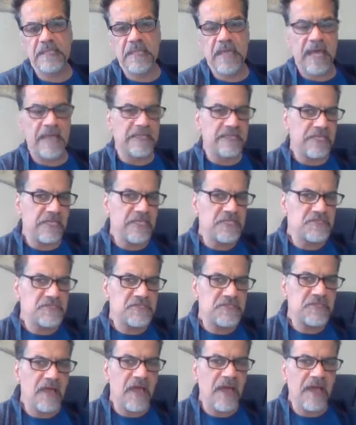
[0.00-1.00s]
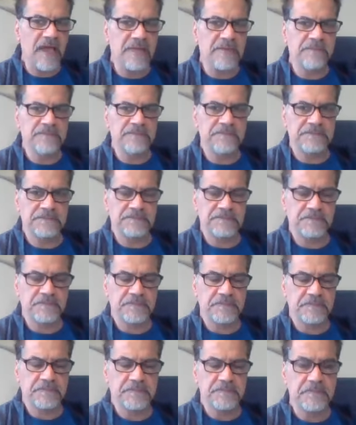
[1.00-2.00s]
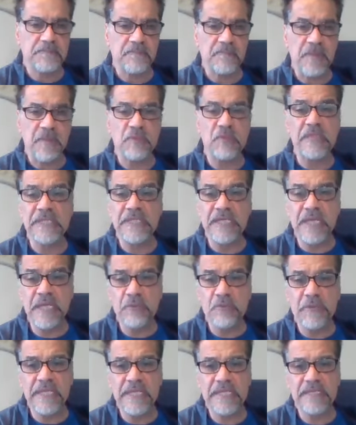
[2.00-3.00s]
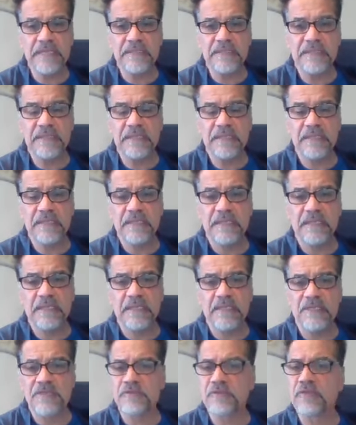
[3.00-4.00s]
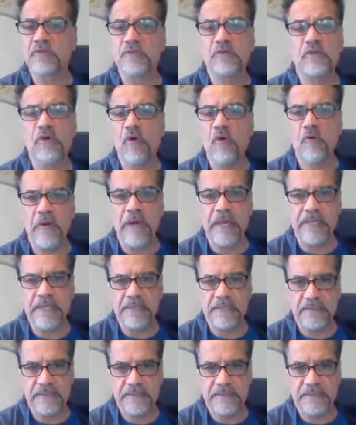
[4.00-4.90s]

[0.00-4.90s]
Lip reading: And each time we deal with it, it's going to go away.